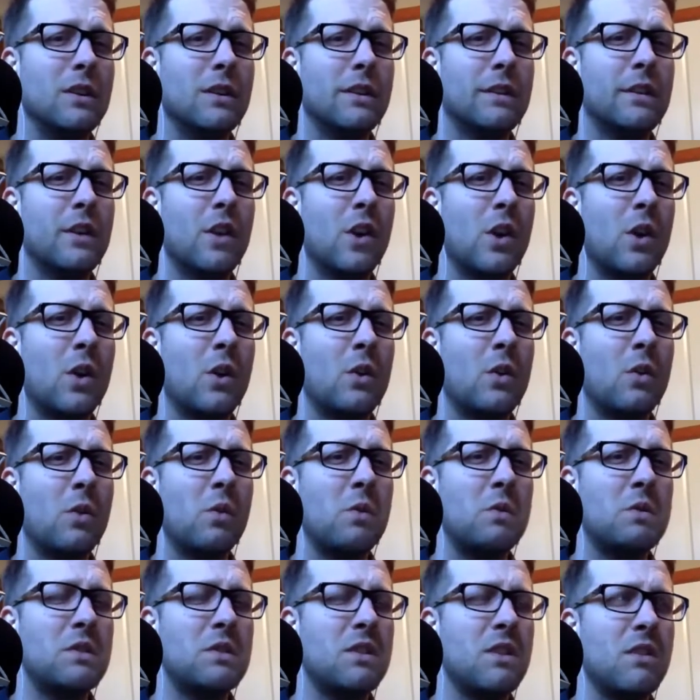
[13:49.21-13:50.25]

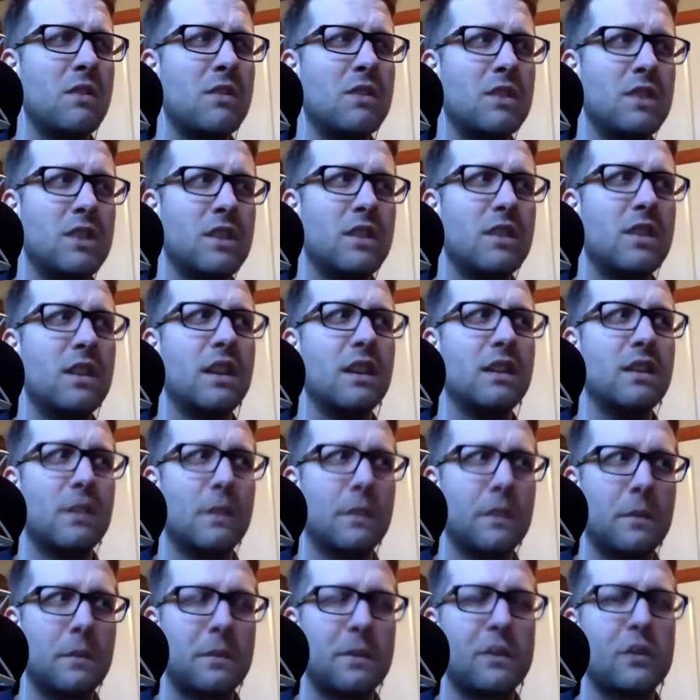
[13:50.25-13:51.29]
So don't you think
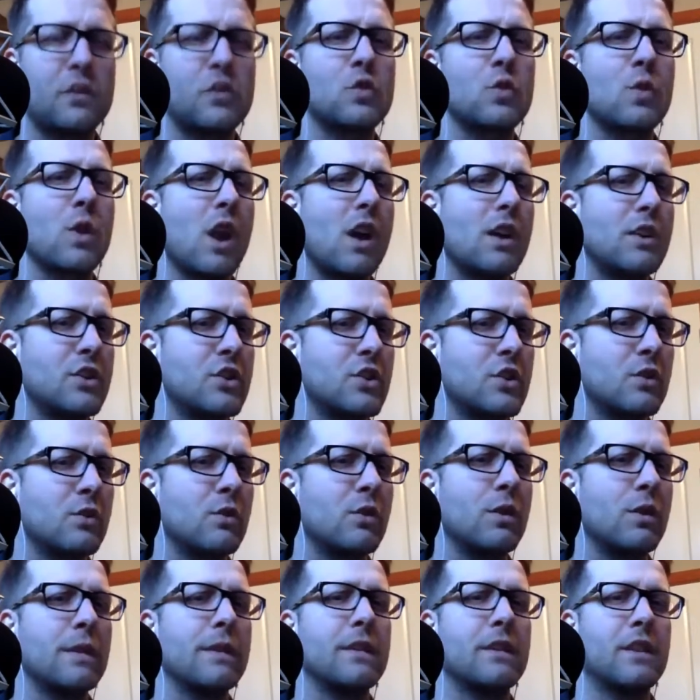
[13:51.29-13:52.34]
there's some
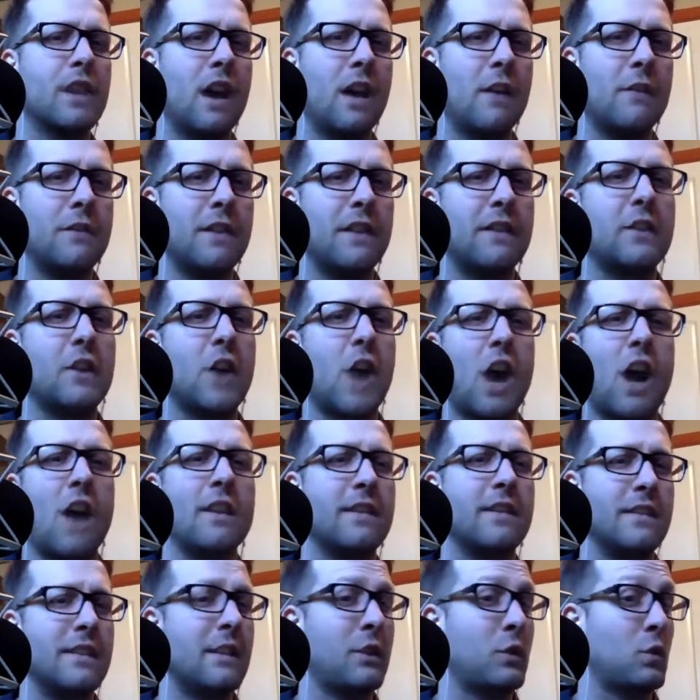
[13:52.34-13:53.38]
structural stuff that's
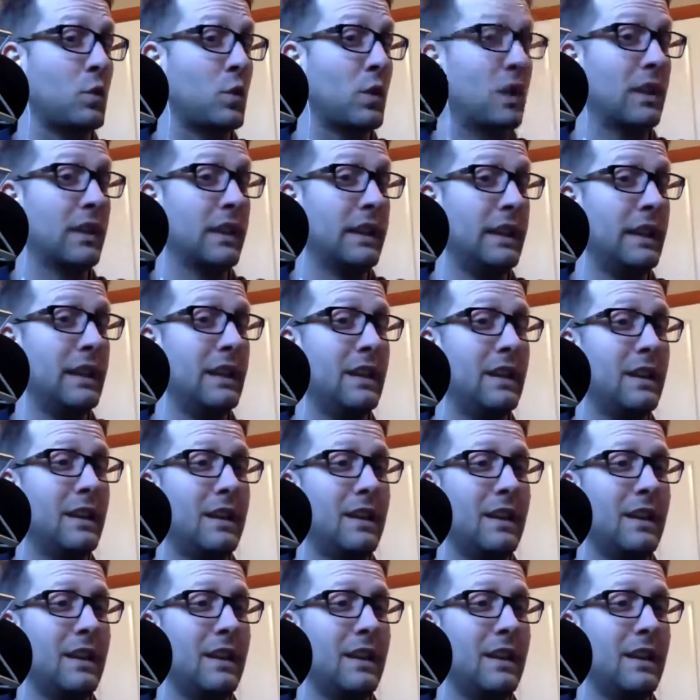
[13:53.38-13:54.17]
causing this really?